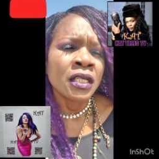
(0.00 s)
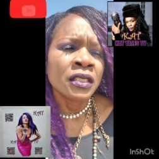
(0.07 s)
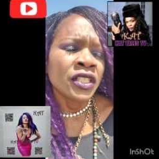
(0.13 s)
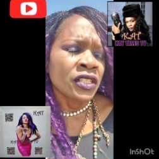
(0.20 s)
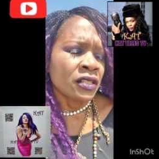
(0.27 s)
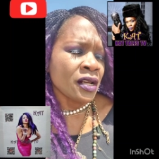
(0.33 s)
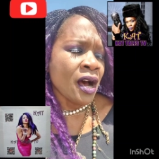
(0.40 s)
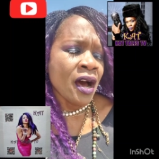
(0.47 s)

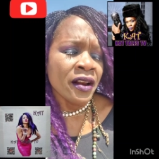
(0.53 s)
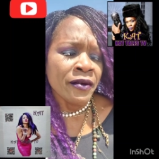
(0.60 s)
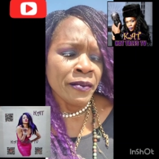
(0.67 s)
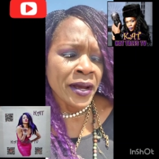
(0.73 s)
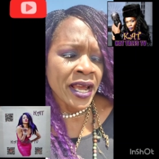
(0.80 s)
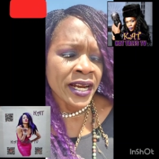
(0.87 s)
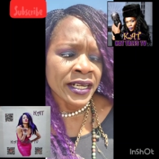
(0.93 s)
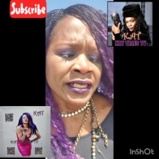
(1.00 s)
just
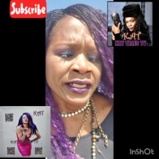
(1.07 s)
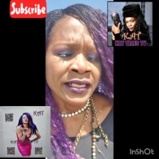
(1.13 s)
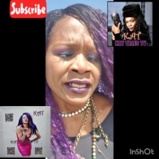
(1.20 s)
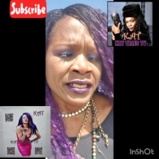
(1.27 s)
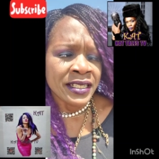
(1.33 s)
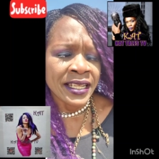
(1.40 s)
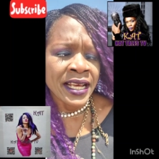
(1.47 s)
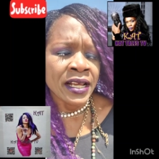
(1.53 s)
automatically
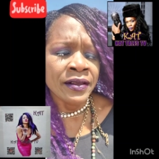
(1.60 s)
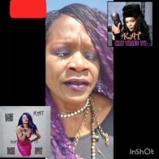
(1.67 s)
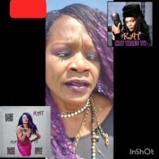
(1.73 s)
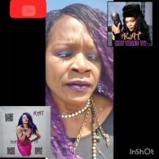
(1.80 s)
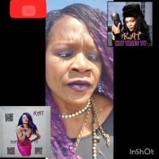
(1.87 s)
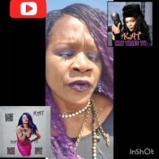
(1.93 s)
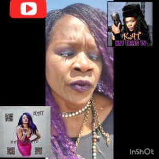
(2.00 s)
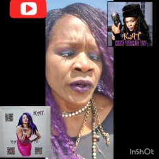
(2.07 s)
discount
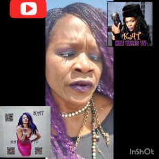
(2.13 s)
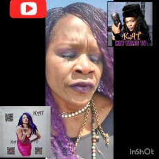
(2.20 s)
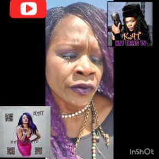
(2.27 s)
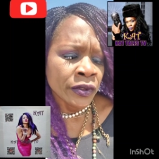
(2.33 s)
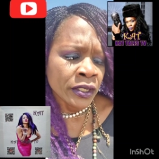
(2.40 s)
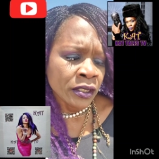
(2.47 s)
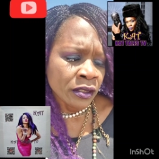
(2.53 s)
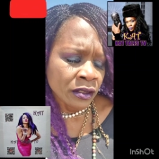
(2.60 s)
them for whatever
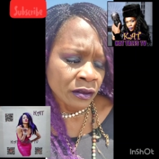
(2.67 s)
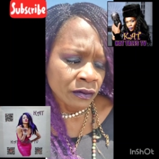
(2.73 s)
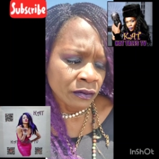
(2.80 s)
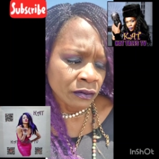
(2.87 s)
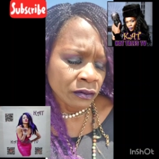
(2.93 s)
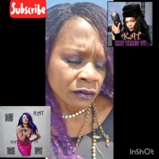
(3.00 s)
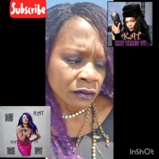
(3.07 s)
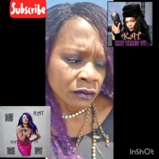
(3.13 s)
reason.
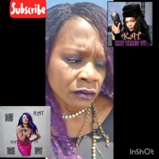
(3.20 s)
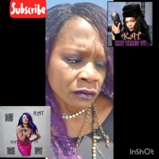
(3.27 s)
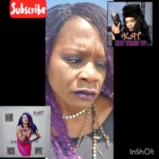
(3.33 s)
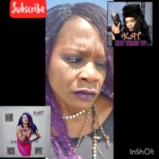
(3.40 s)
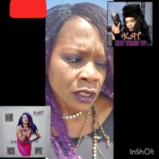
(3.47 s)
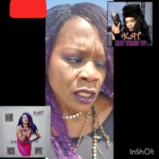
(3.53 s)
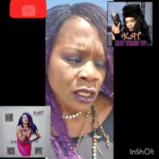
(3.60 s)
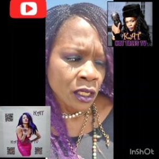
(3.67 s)

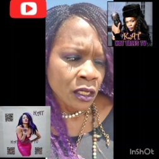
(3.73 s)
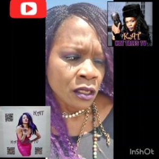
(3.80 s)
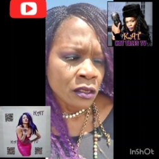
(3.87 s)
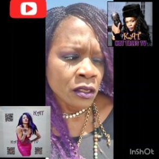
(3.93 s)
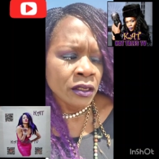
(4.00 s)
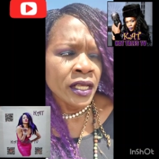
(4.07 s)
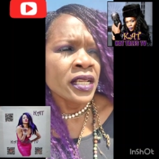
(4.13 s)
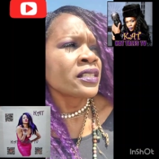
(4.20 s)

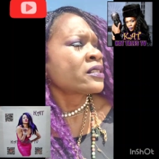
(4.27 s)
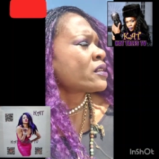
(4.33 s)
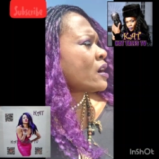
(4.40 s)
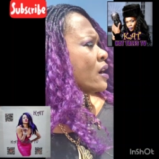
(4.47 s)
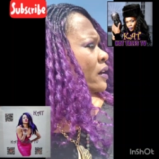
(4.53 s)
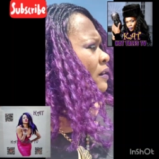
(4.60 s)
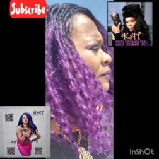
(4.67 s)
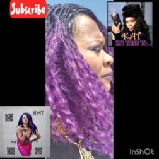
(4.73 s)
So let's
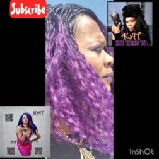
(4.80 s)
talk